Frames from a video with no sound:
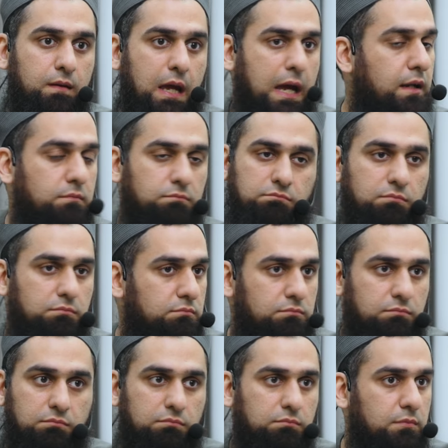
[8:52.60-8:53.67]
And,
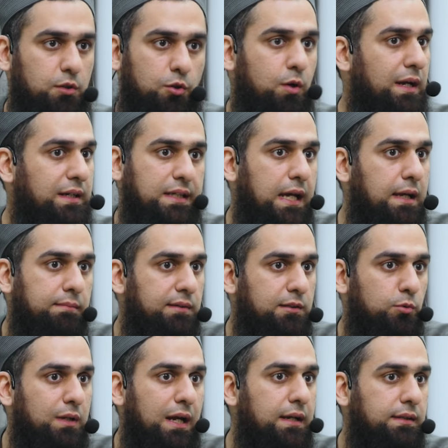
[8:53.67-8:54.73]
you know, at times
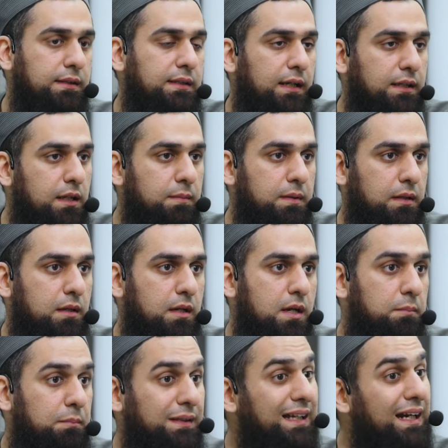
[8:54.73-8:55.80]
you can't see that coming.
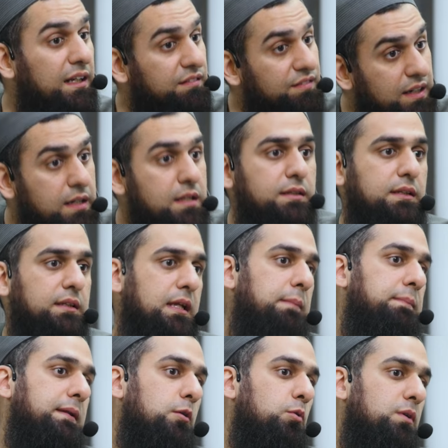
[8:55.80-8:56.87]
But that awareness is
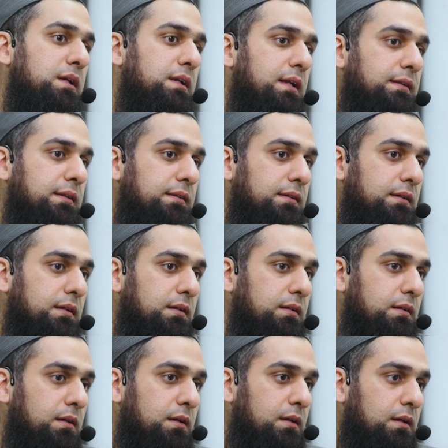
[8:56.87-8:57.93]
absolutely necessary.
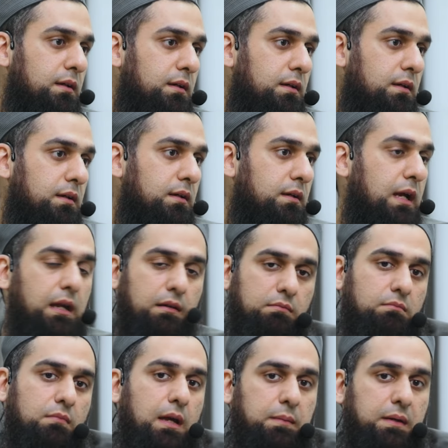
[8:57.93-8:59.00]

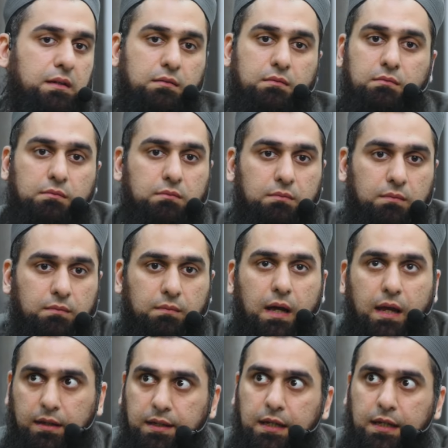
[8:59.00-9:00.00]
And, I mean, I'll